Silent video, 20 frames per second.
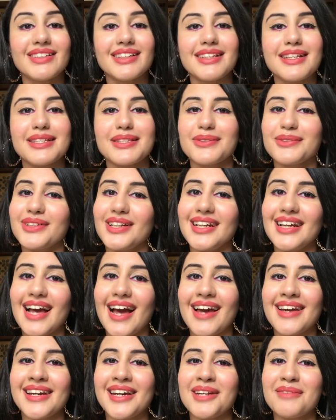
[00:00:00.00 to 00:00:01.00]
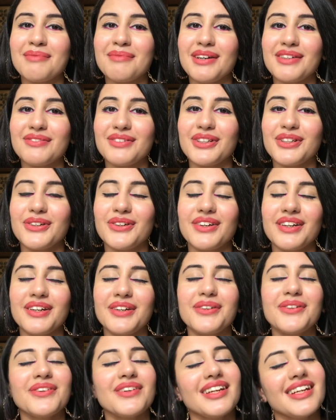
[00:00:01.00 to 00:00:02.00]
with this only, I end my video
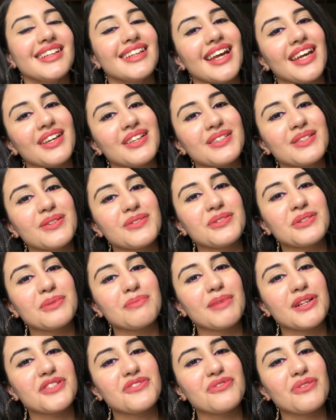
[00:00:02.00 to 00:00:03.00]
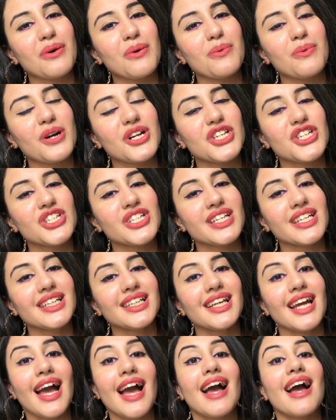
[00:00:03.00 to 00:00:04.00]
here only. Thank you so much for
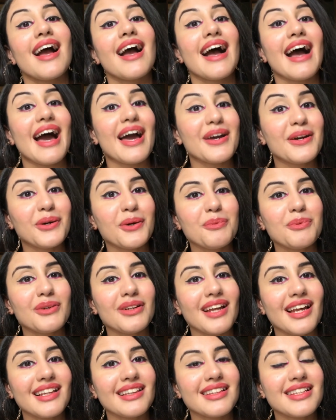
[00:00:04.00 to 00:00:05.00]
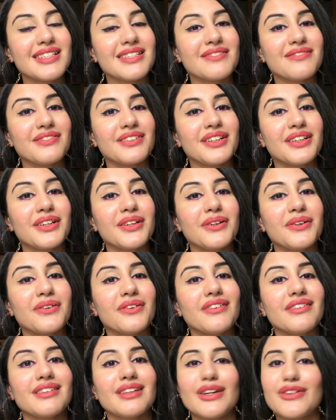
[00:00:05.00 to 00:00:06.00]
watching. I hope you like this
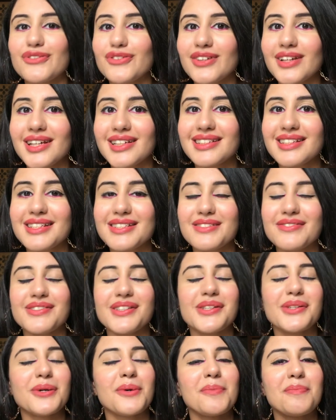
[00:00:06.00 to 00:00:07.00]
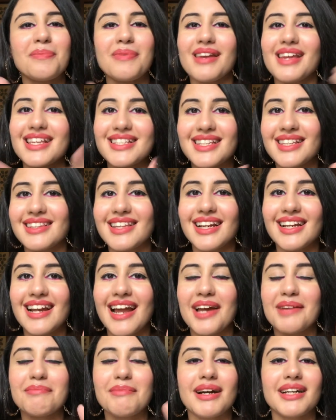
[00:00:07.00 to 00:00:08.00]
video. If you like this video, please hit that
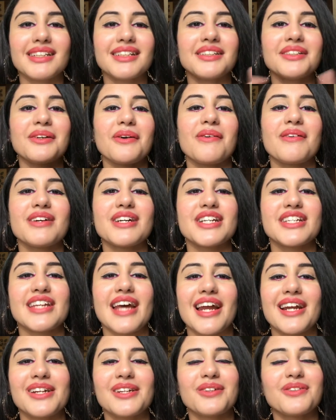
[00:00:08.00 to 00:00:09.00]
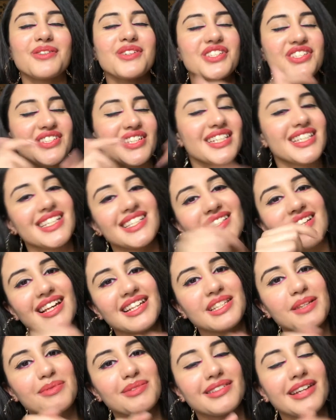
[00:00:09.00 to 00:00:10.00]
like button or channel ko jaldi
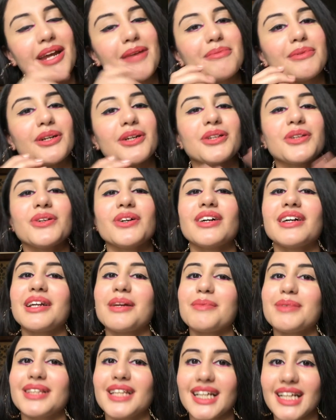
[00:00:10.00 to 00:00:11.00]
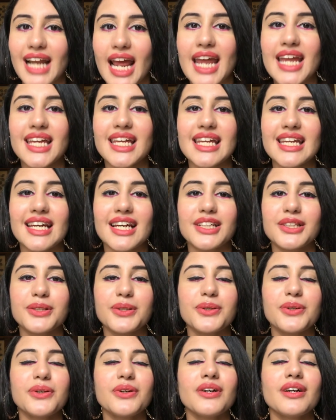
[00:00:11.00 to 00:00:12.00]
se subscribe kar do agar abhi tak nahi kiya to.